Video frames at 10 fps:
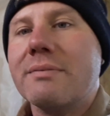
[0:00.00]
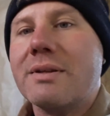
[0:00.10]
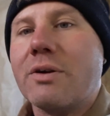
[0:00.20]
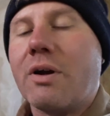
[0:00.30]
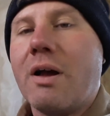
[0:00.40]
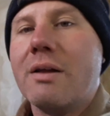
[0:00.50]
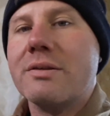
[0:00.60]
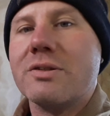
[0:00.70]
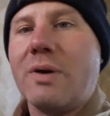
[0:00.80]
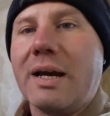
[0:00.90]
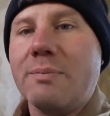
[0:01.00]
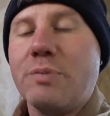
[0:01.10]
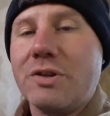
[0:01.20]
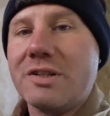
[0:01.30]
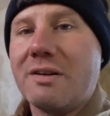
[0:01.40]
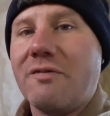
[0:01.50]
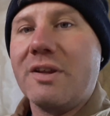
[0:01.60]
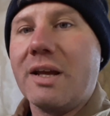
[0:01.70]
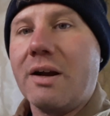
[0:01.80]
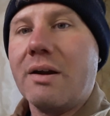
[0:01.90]
that they're called, so I can put the stuff
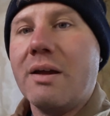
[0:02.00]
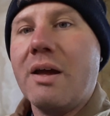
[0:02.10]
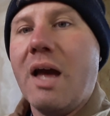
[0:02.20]
in there,